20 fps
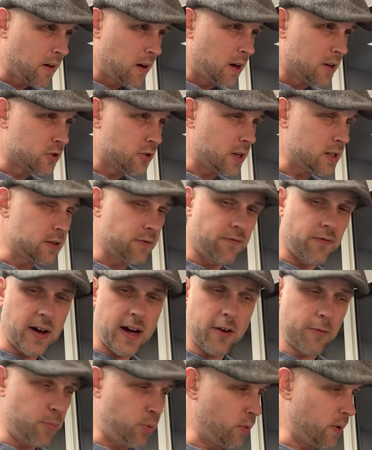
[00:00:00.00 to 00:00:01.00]
So that's a
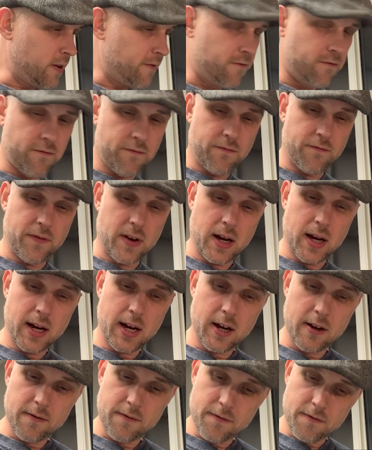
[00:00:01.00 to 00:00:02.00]

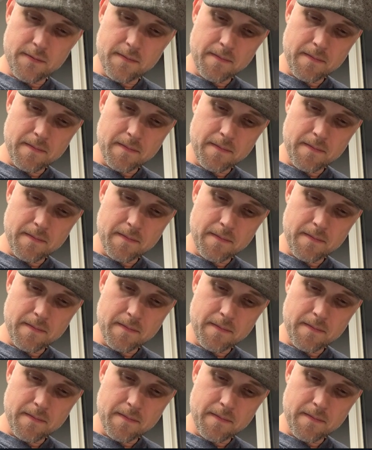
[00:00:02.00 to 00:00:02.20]
5.5.